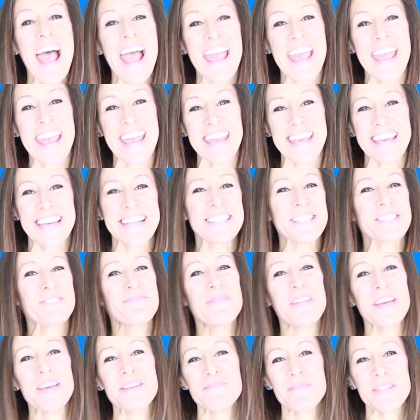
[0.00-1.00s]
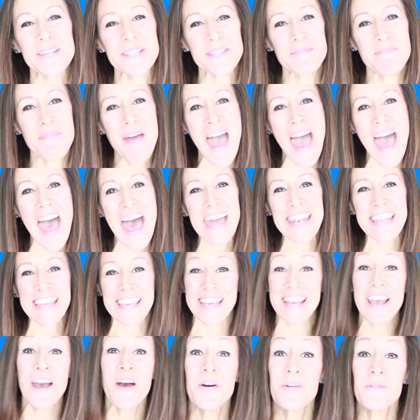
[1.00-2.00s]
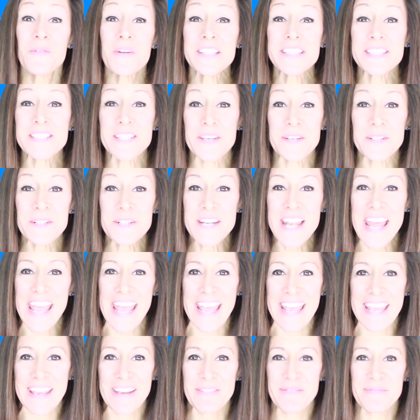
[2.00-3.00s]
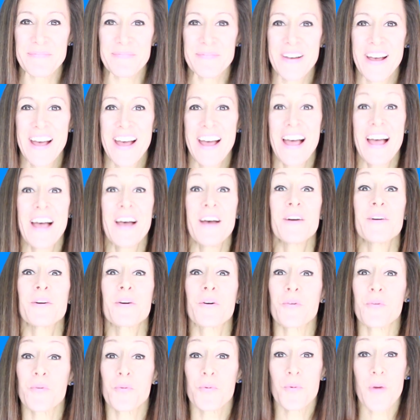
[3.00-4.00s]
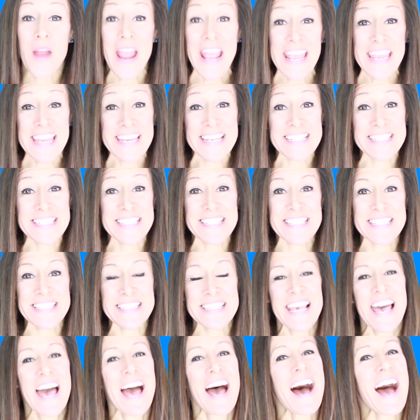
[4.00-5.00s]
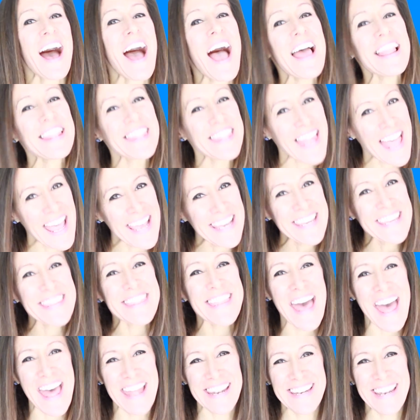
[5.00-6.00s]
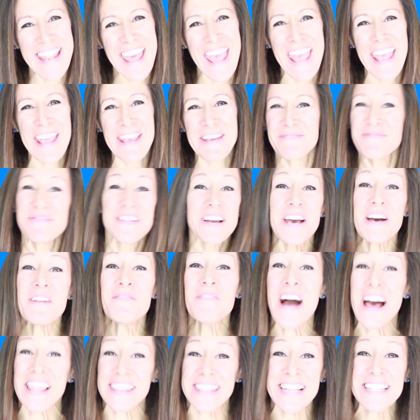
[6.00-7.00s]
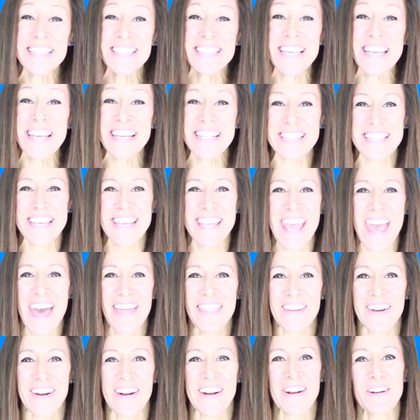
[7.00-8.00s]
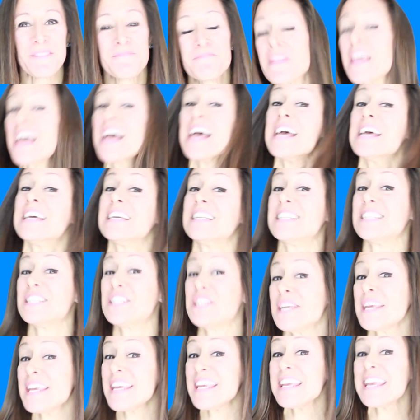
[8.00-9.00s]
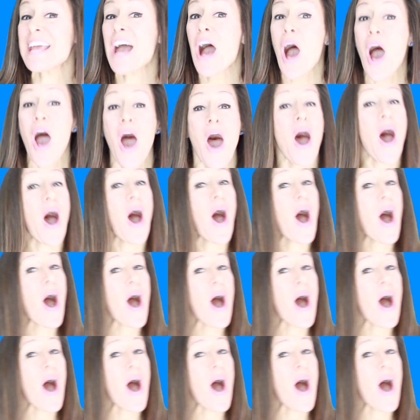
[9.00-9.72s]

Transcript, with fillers: Hi, it's me, Miss Patty. What's your name? Grace. I like that name. Come on, let's sing it together. G-R-A-C-E,